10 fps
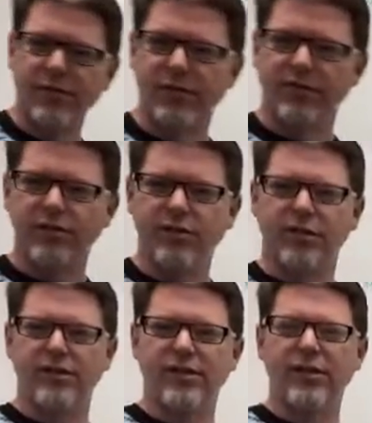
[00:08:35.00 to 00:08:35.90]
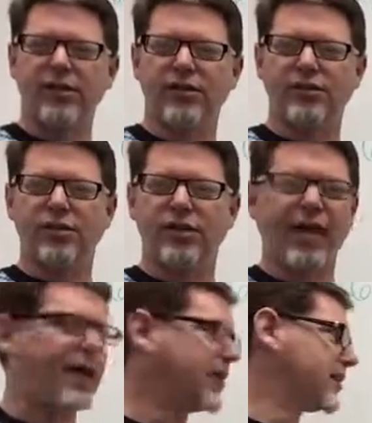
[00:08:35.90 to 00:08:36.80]
of solutions to
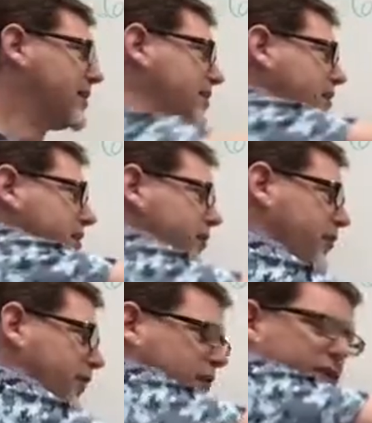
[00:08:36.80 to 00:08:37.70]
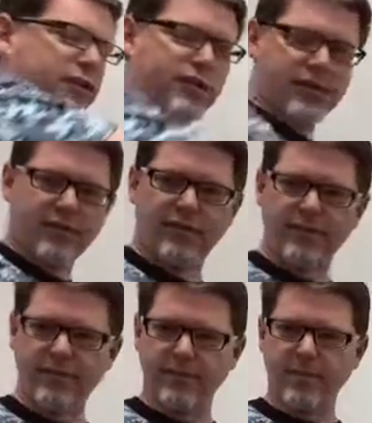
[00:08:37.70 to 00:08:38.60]
that system of equations.
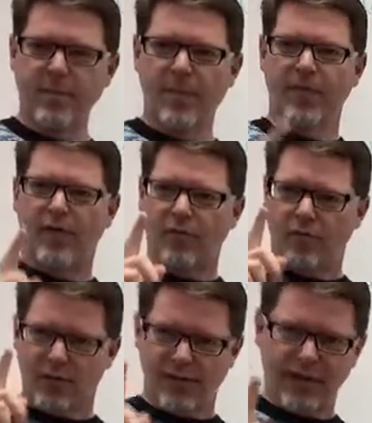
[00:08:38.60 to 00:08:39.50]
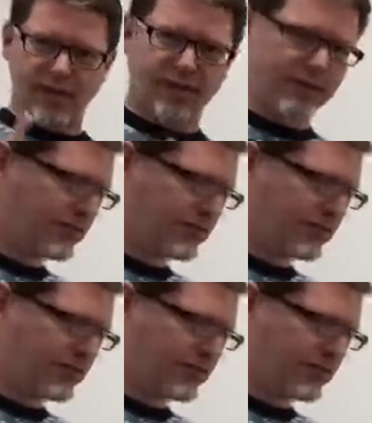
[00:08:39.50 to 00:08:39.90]
Once again,